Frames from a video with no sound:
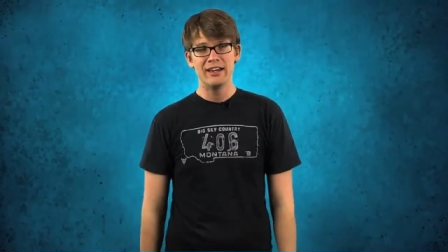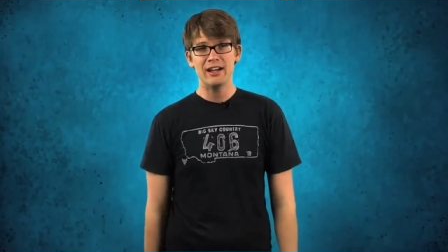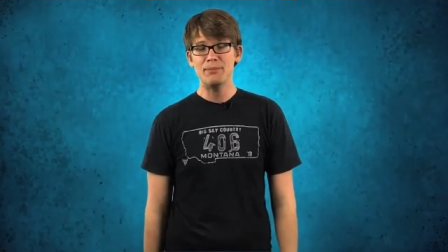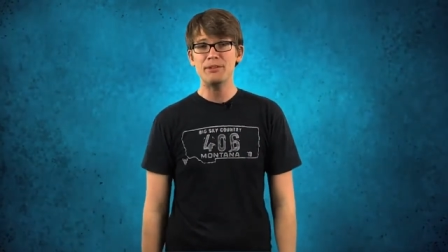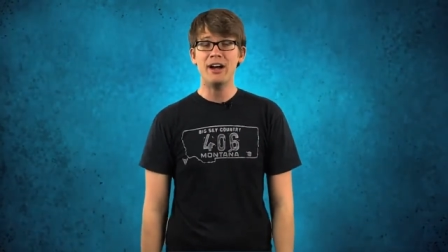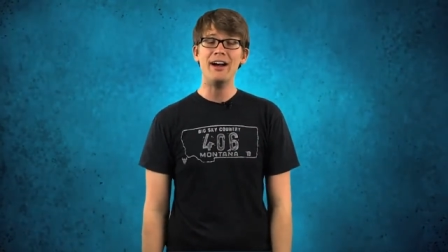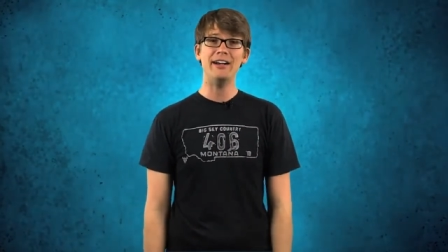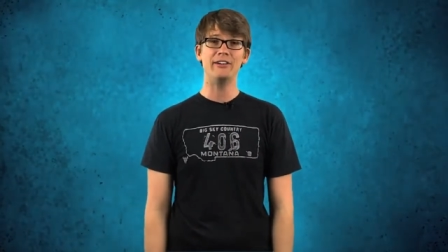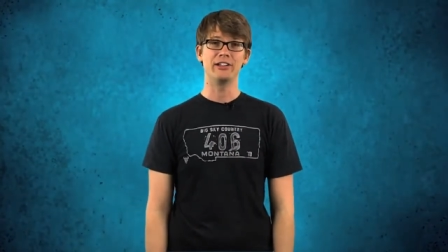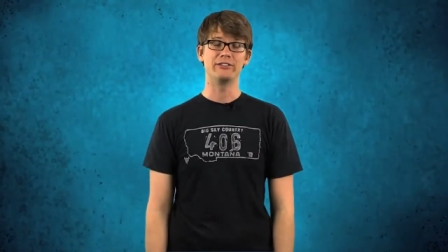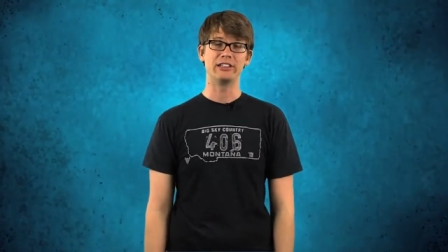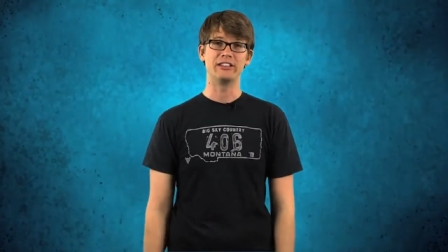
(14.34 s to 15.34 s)
And I'm
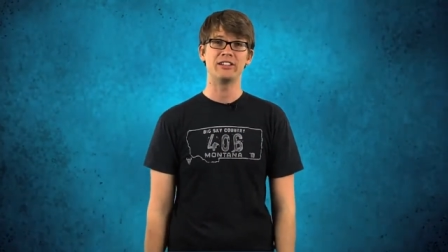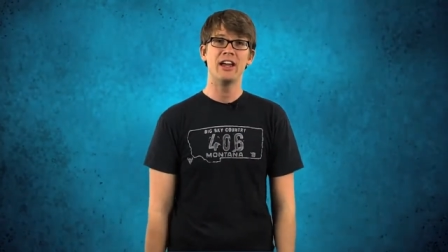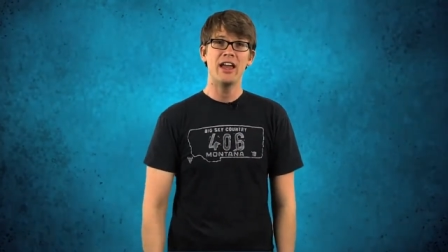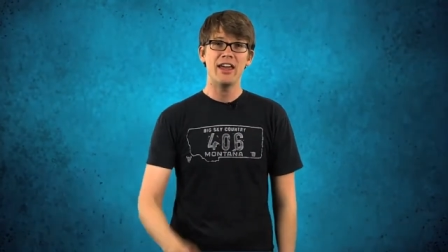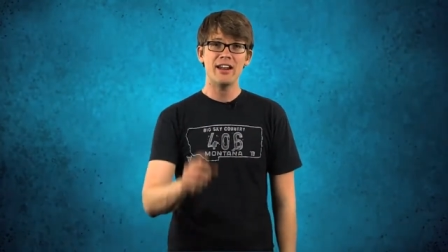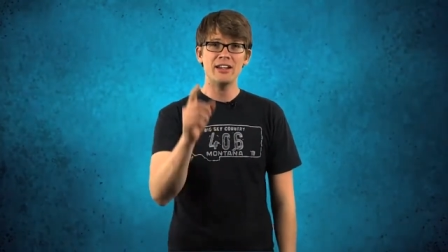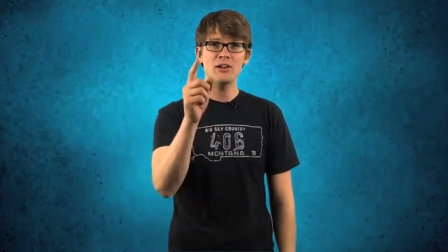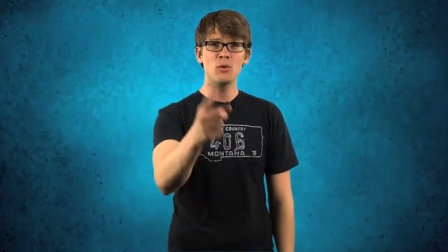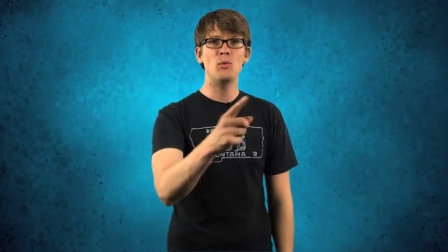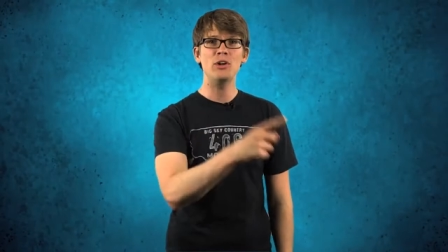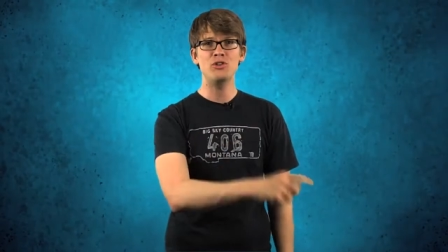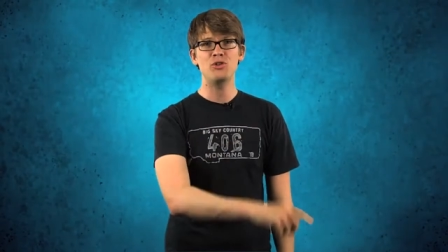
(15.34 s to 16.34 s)
tired of it. And I
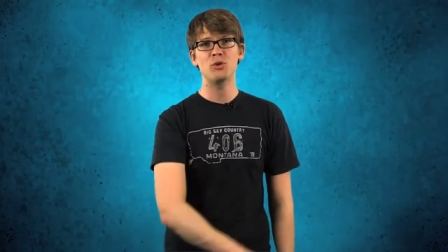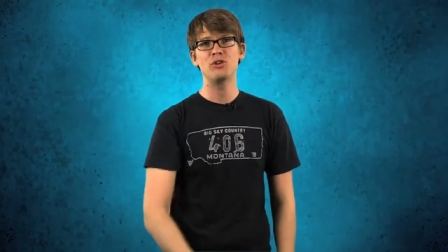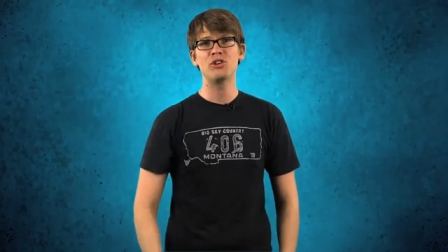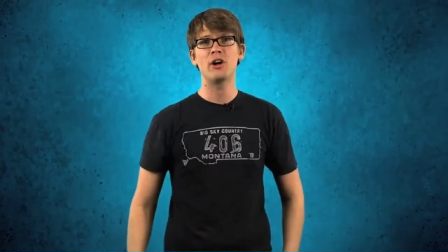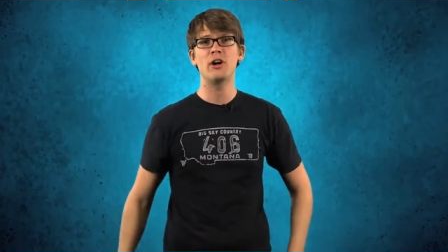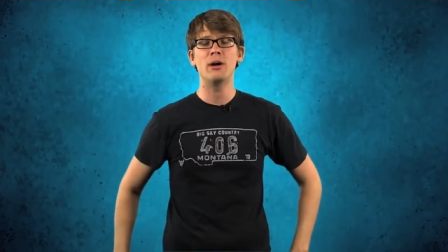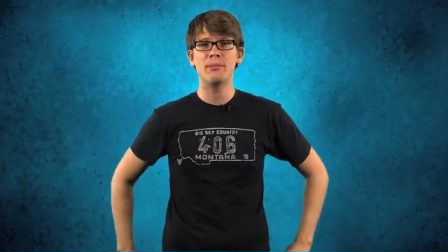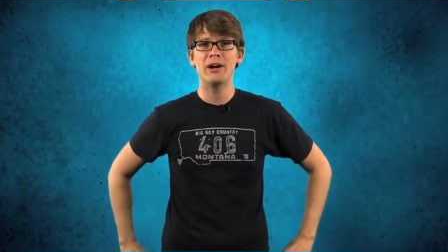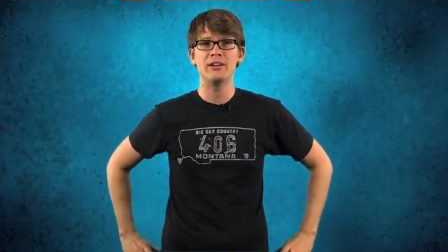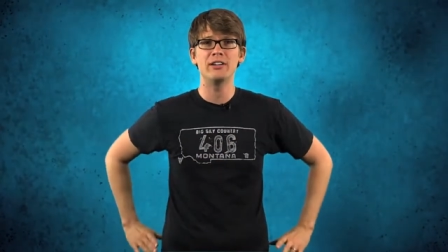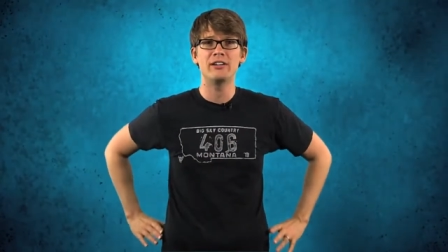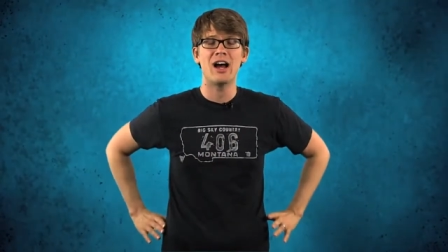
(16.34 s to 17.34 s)
don't want George R. R.
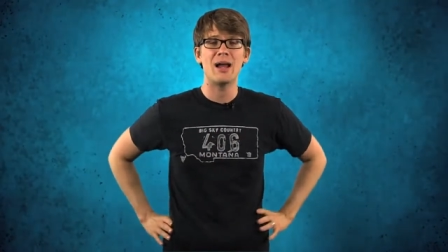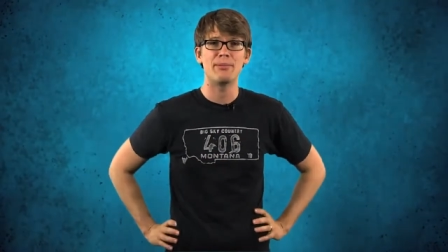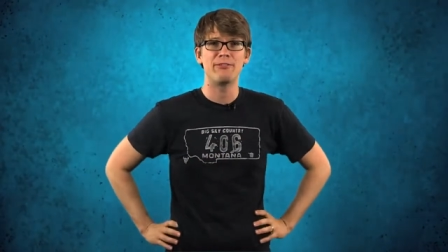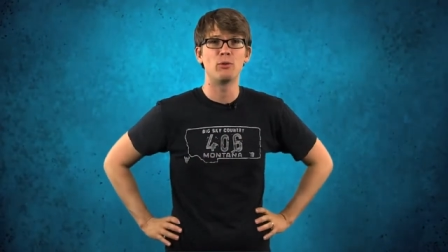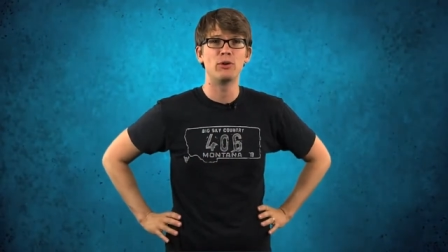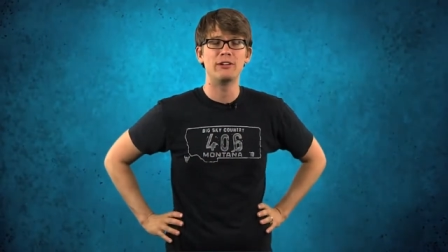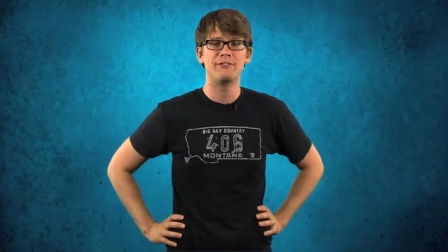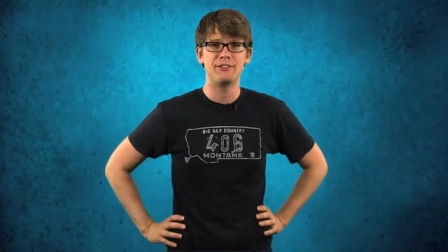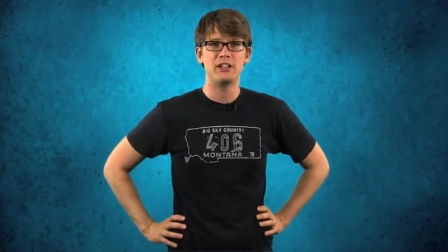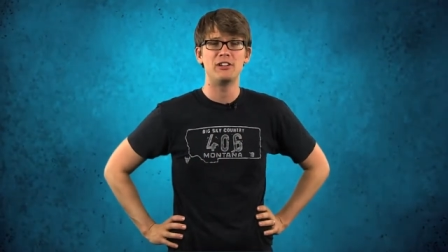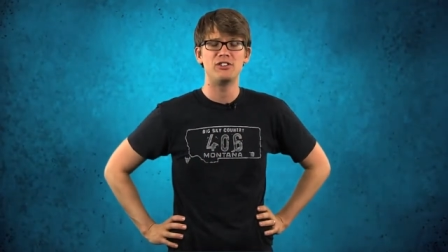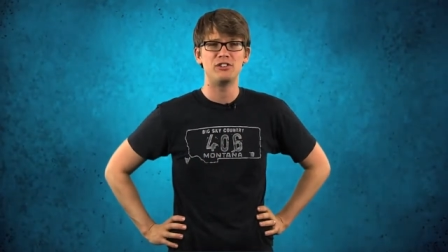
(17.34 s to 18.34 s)
Martin to die before he
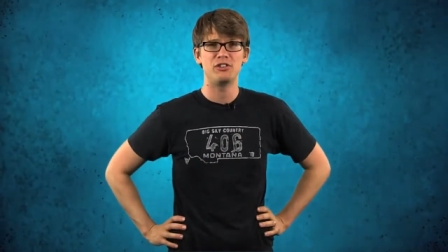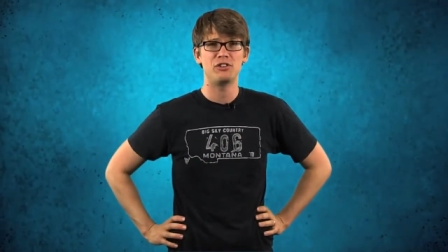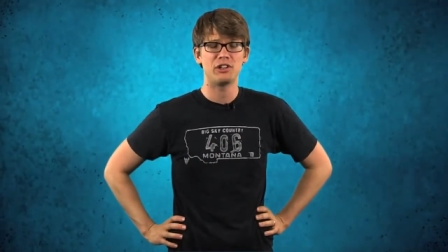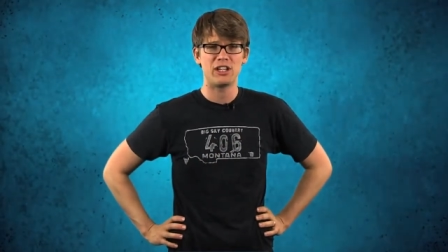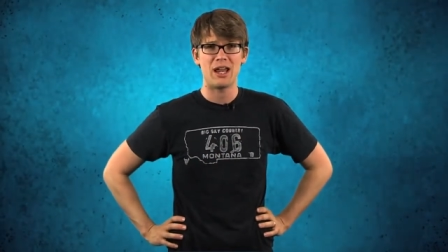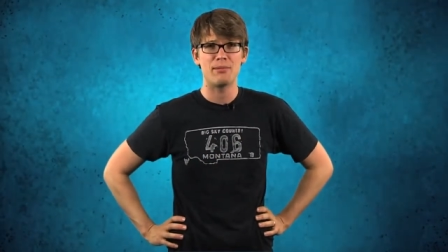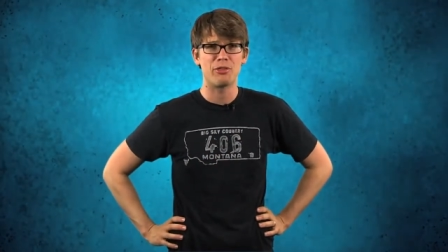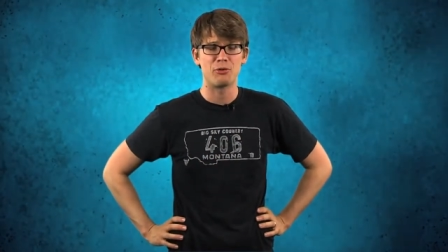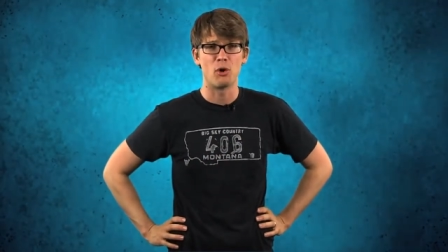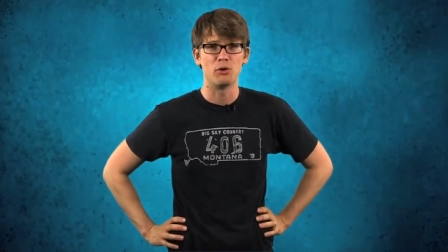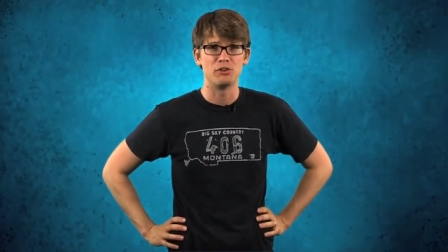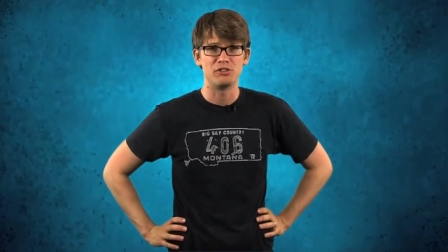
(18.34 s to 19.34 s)
finishes his Game of Thrones